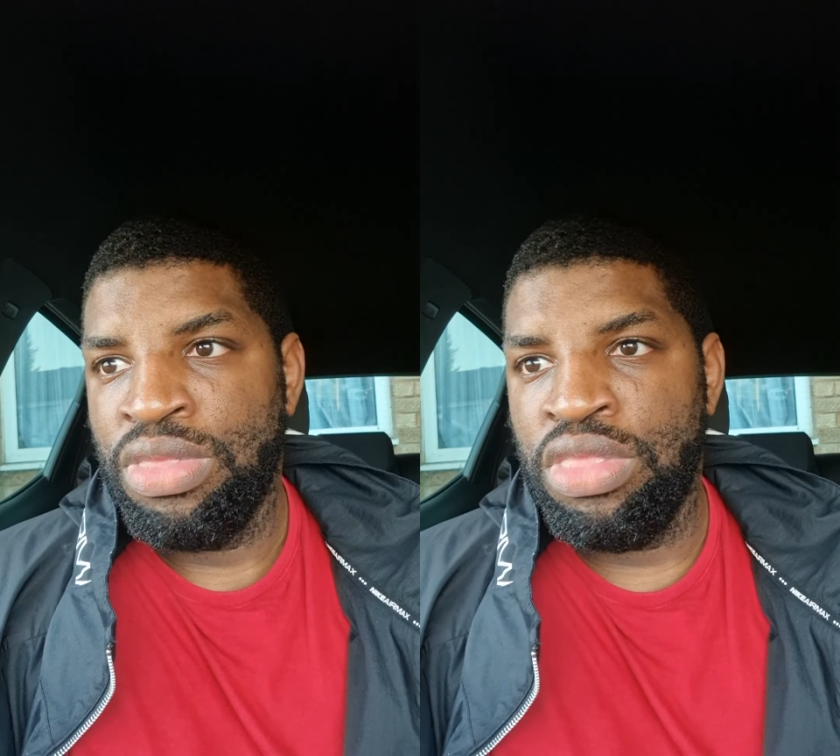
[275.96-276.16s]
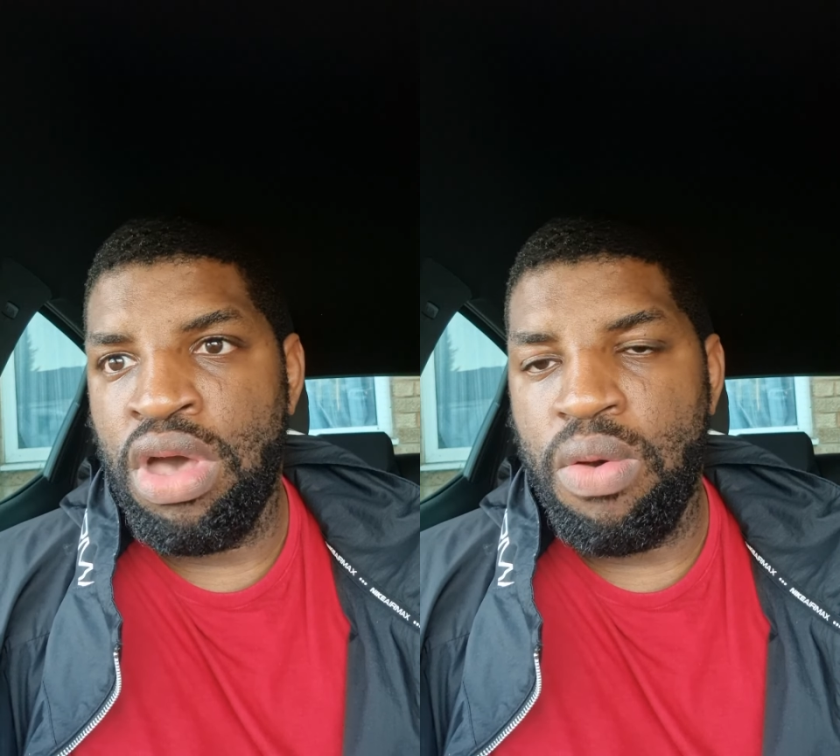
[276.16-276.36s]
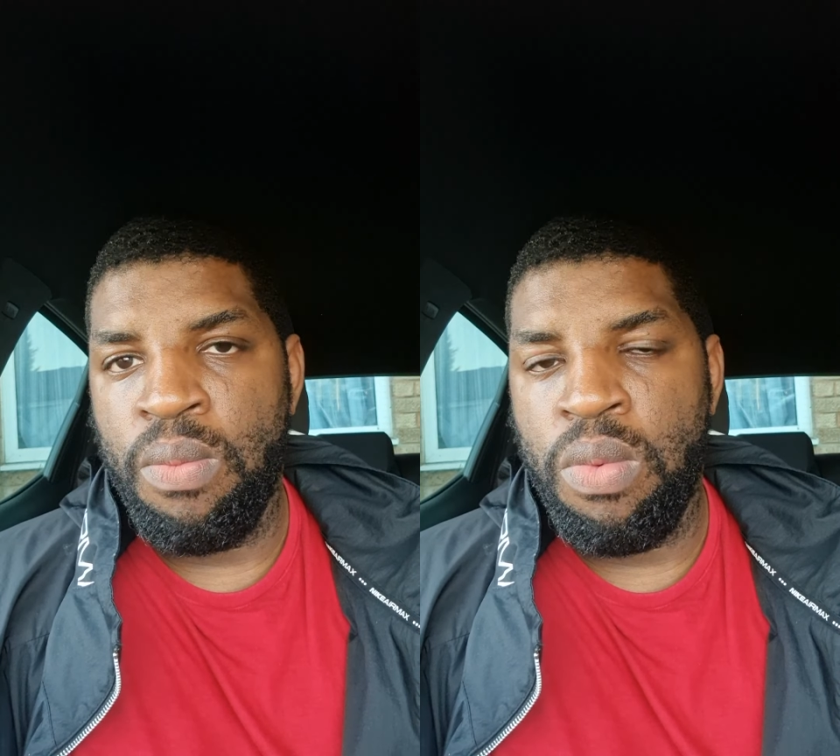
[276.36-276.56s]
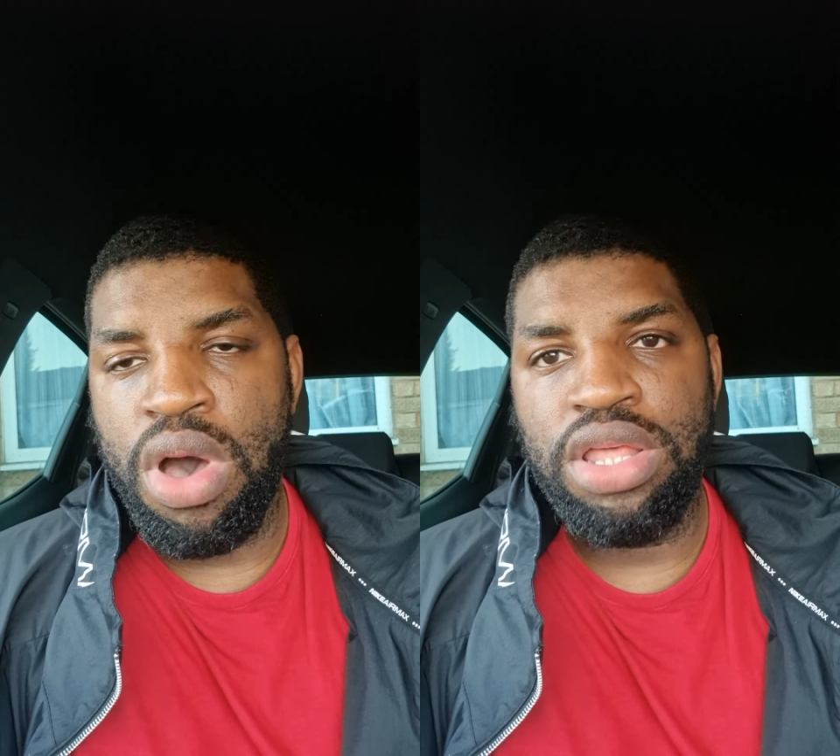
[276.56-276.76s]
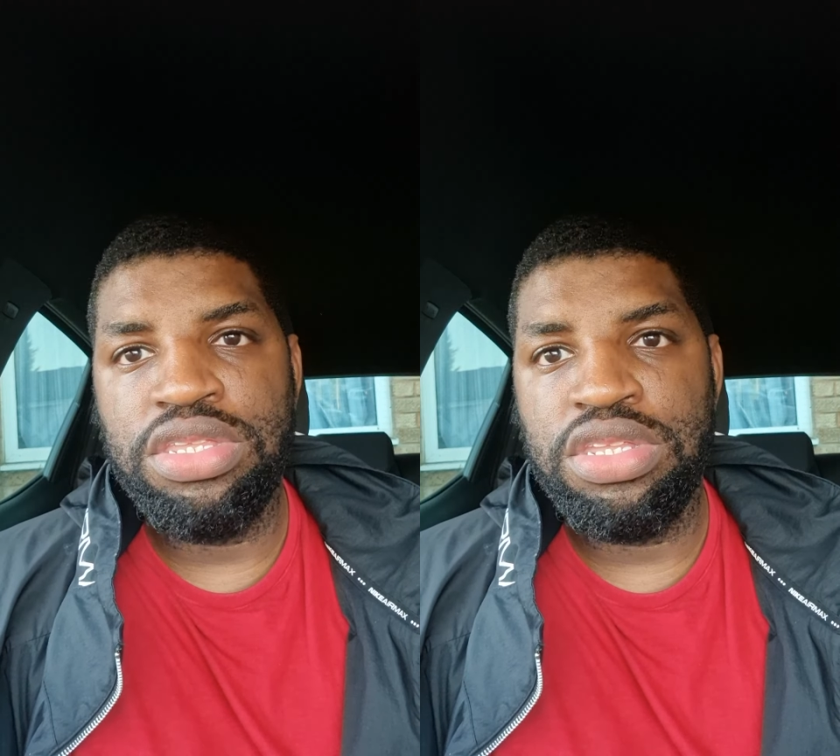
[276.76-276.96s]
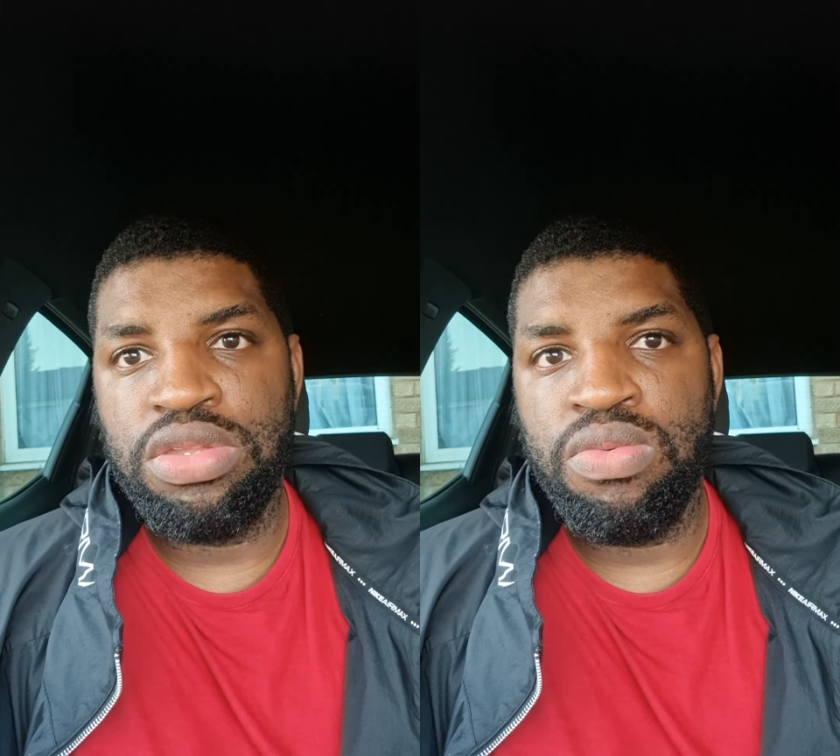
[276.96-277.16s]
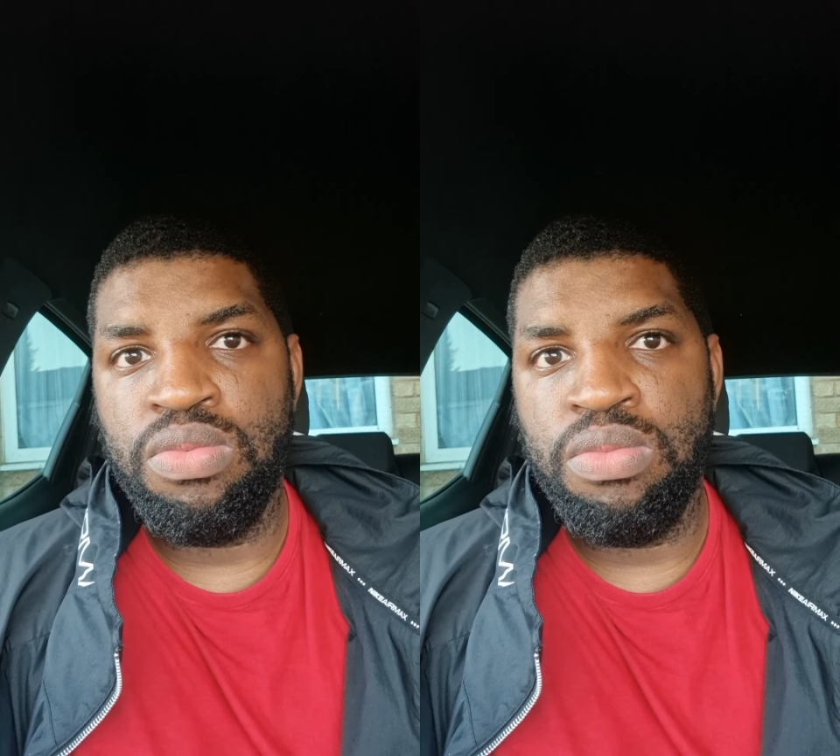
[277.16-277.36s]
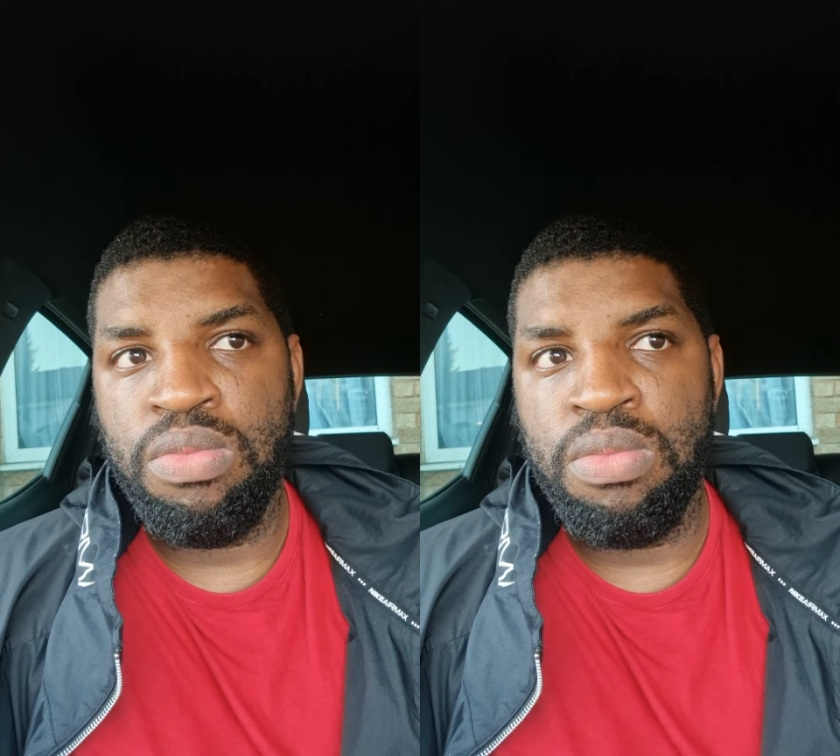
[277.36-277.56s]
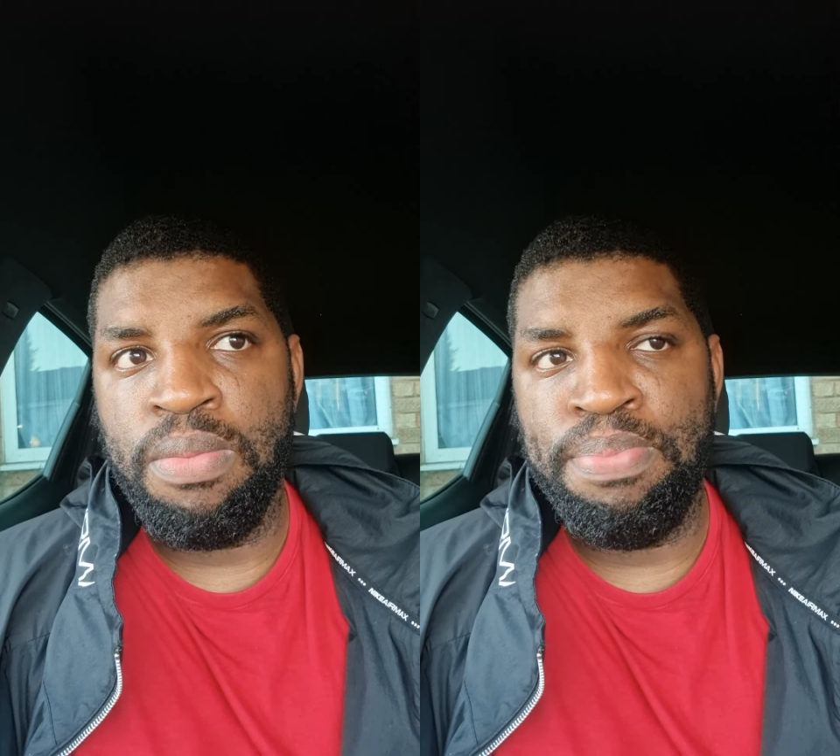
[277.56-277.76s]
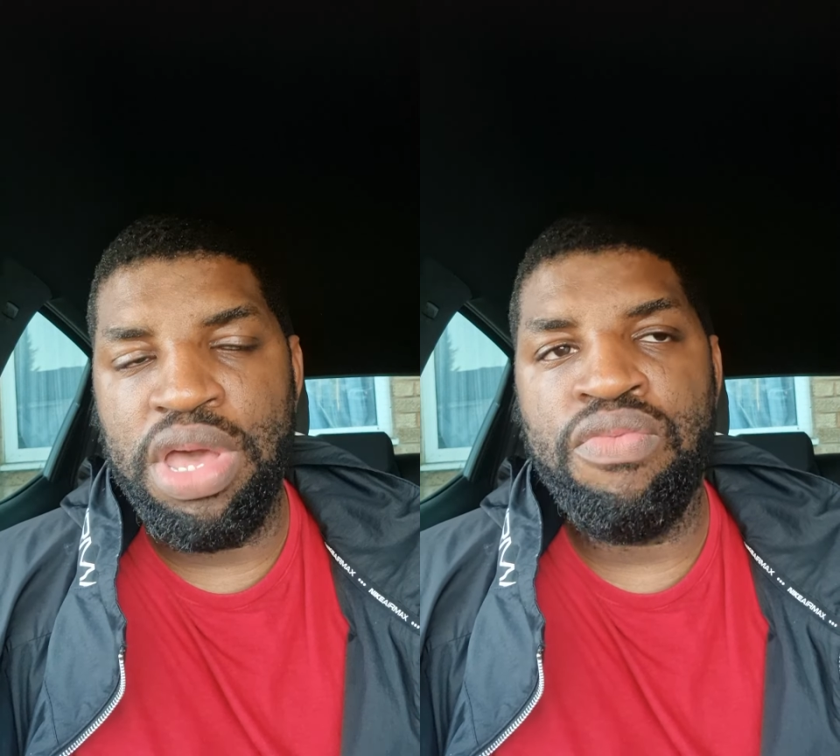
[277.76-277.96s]
not one
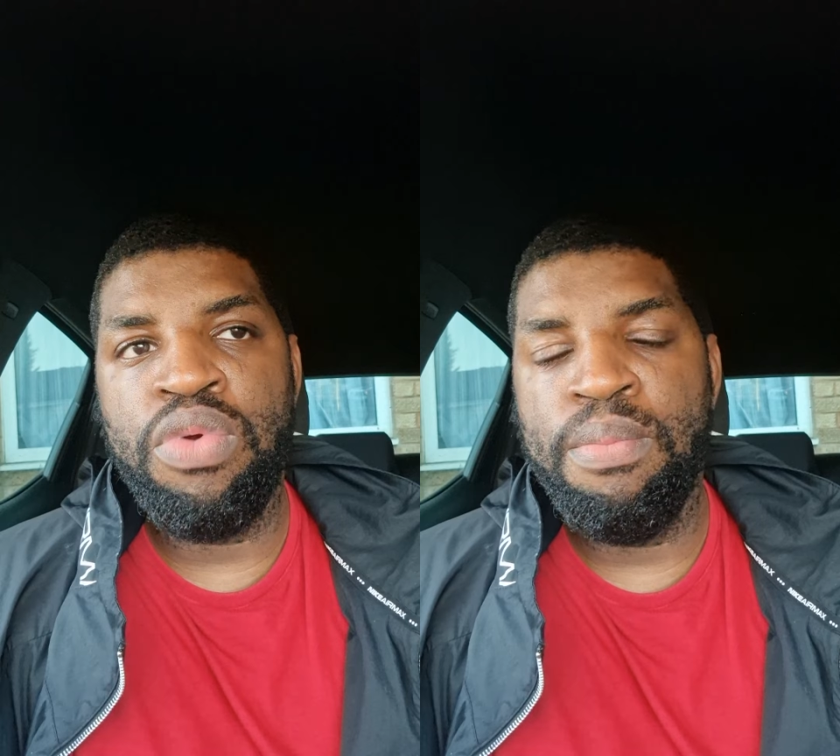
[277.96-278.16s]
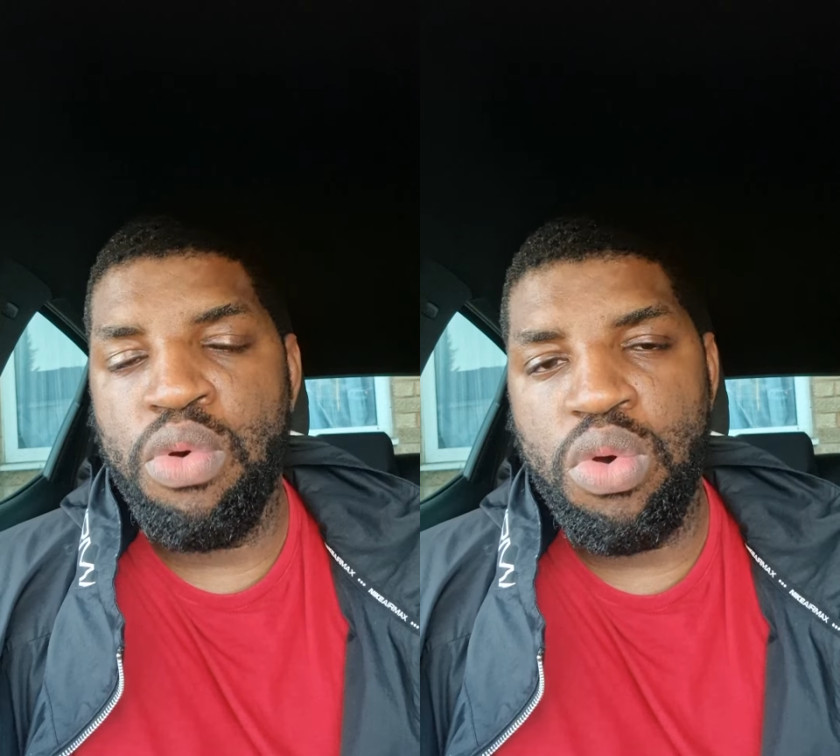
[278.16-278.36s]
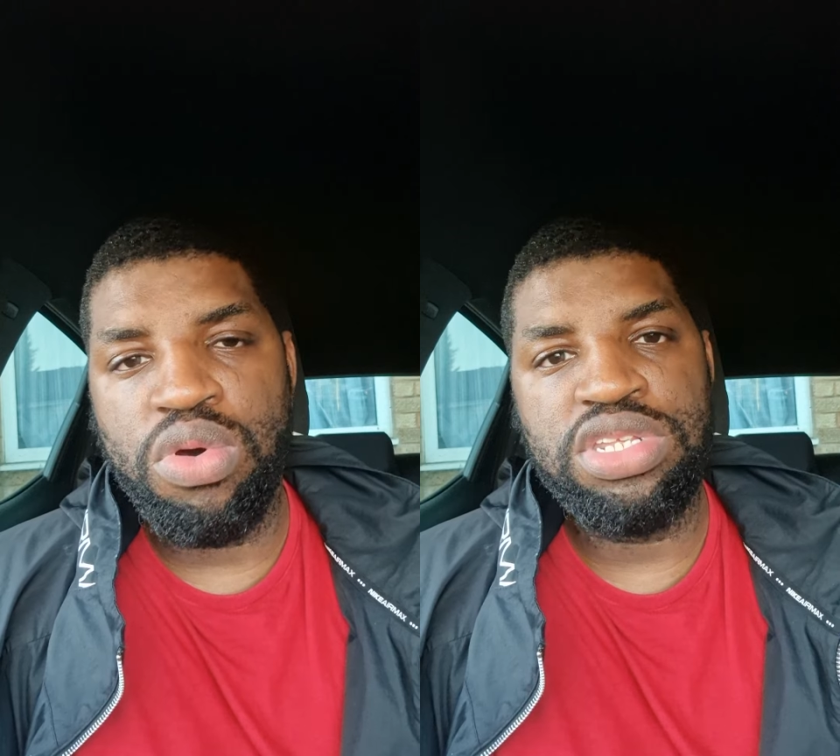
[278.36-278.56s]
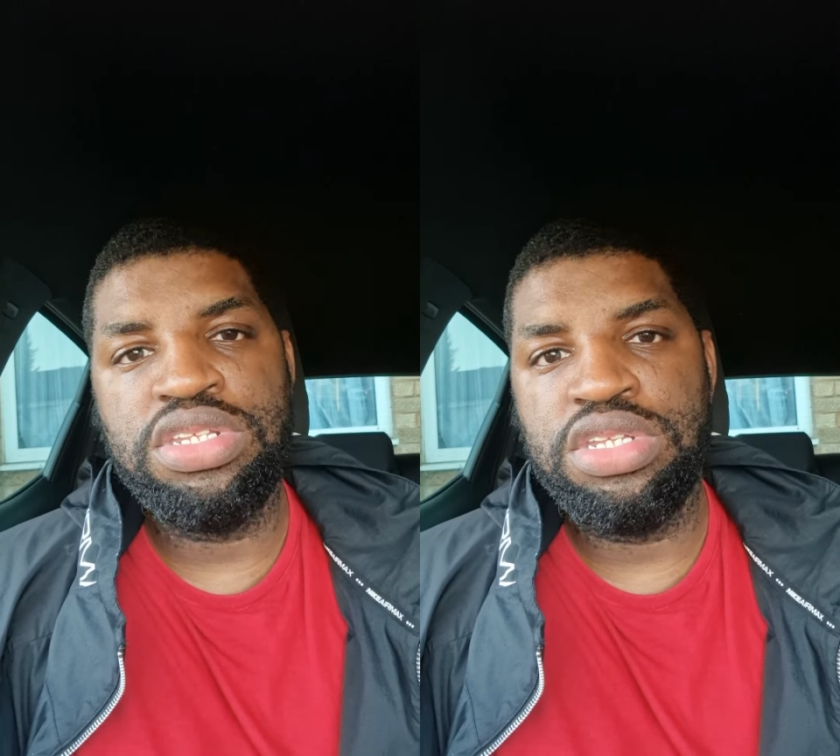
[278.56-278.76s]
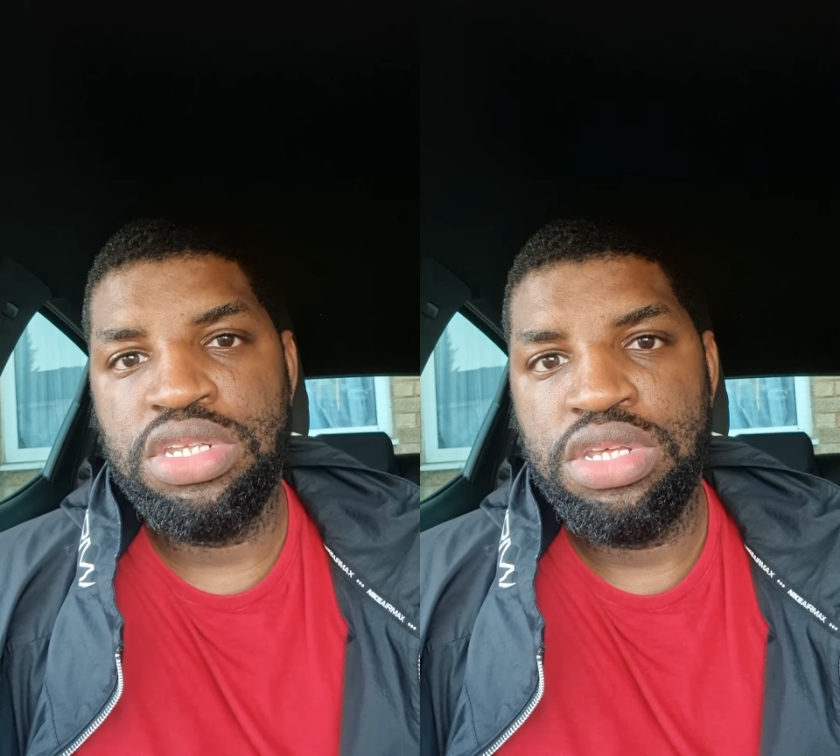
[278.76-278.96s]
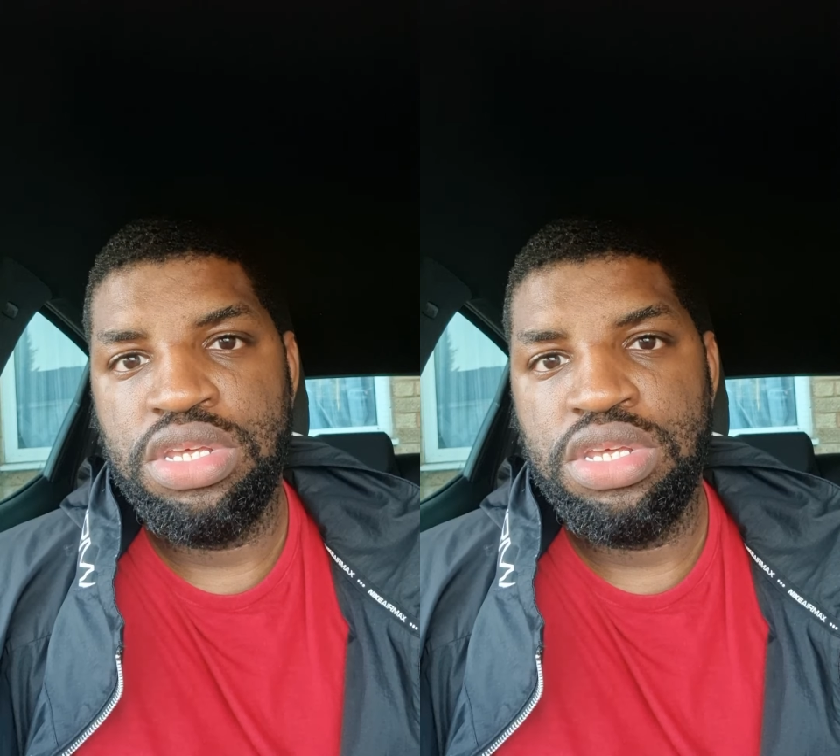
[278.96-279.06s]
bit of remorse